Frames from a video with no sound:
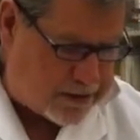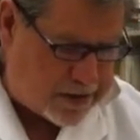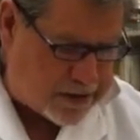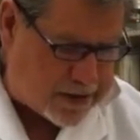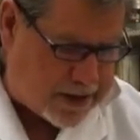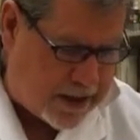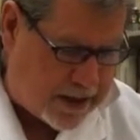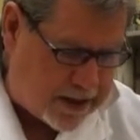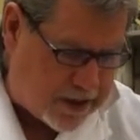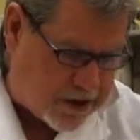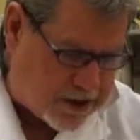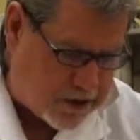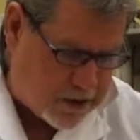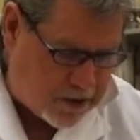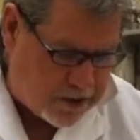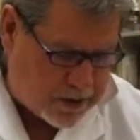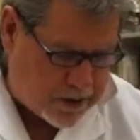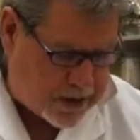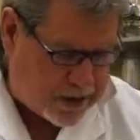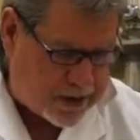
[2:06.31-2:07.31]
just kind of
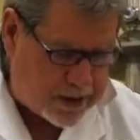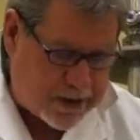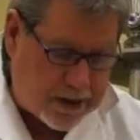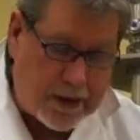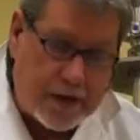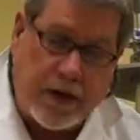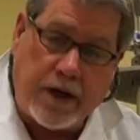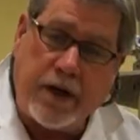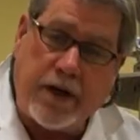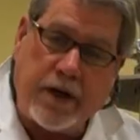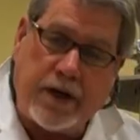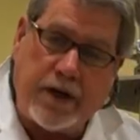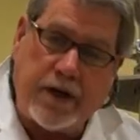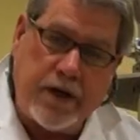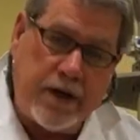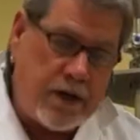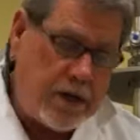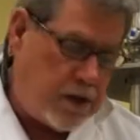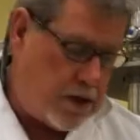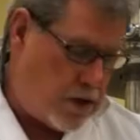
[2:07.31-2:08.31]
thrown onto the cart
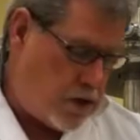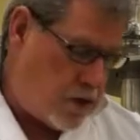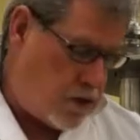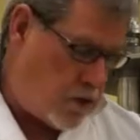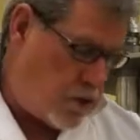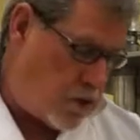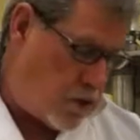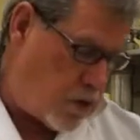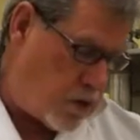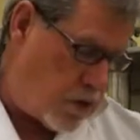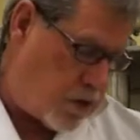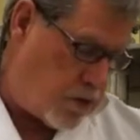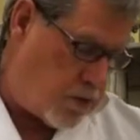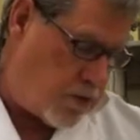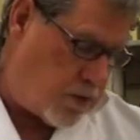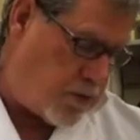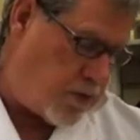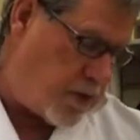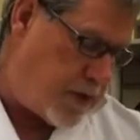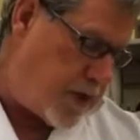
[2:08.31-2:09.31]
or
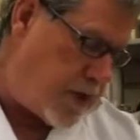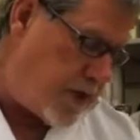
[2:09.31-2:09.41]
put